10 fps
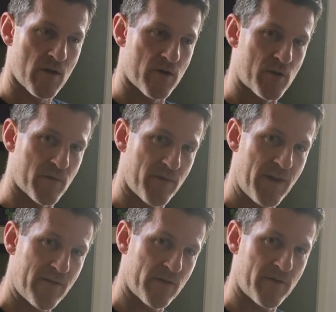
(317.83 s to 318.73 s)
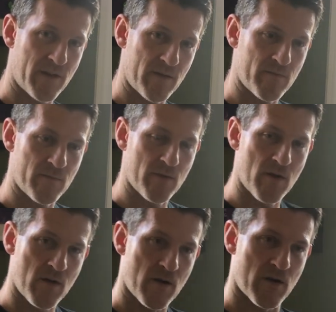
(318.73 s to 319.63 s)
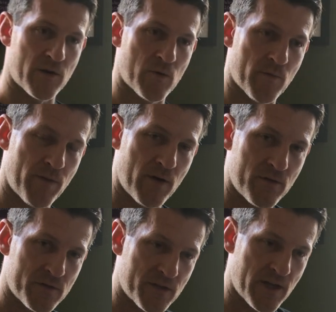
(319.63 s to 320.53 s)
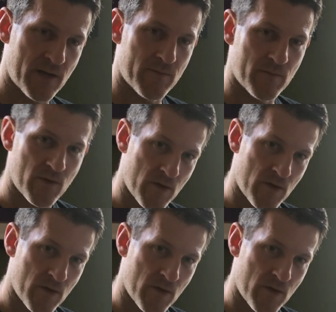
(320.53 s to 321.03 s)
Are you in favor of them? Are you opposed to them?